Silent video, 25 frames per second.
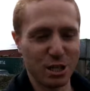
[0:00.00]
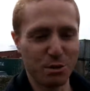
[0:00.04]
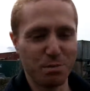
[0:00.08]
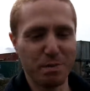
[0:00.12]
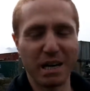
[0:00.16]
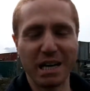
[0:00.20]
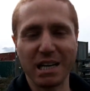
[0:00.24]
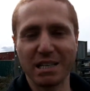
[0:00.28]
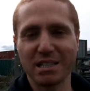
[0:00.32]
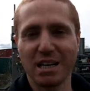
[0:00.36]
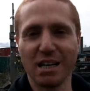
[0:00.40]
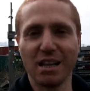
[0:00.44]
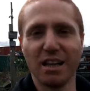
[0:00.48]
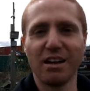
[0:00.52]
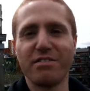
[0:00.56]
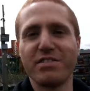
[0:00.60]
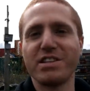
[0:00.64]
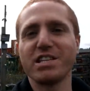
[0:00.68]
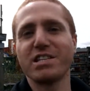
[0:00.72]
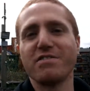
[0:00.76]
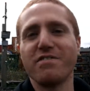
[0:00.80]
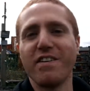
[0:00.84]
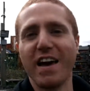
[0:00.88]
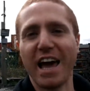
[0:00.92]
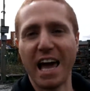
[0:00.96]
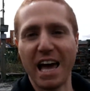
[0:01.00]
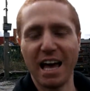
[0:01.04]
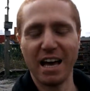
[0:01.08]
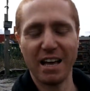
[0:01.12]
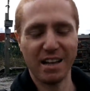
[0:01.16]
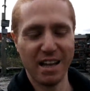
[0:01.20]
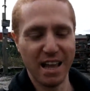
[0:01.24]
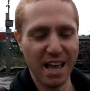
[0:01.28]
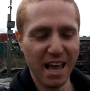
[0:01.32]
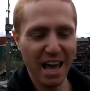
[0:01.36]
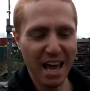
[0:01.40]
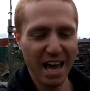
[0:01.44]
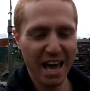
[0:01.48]
just because I love this
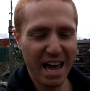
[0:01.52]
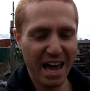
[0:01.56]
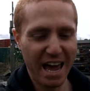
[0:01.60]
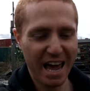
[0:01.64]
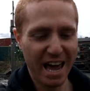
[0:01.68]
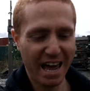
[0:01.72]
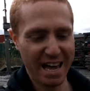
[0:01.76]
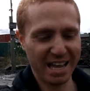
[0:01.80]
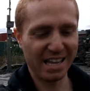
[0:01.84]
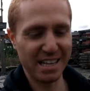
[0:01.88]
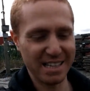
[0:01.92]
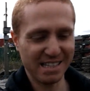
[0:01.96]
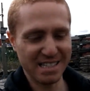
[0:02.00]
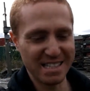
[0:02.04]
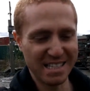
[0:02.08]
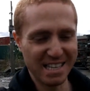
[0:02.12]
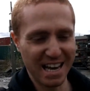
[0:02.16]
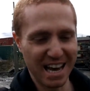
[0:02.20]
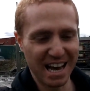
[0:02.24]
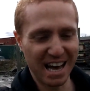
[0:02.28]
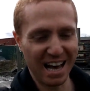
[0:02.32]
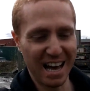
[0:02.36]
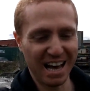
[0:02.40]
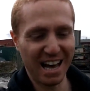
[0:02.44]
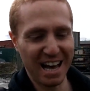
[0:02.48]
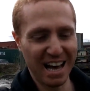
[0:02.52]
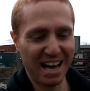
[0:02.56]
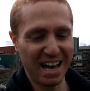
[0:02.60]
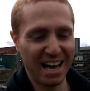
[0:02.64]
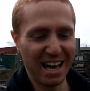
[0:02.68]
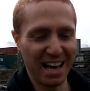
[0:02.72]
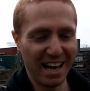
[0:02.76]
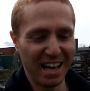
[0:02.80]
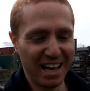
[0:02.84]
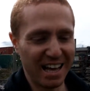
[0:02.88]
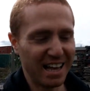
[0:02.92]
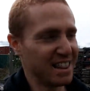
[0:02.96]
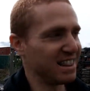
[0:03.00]
van and
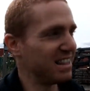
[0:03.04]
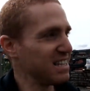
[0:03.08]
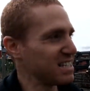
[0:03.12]
uh,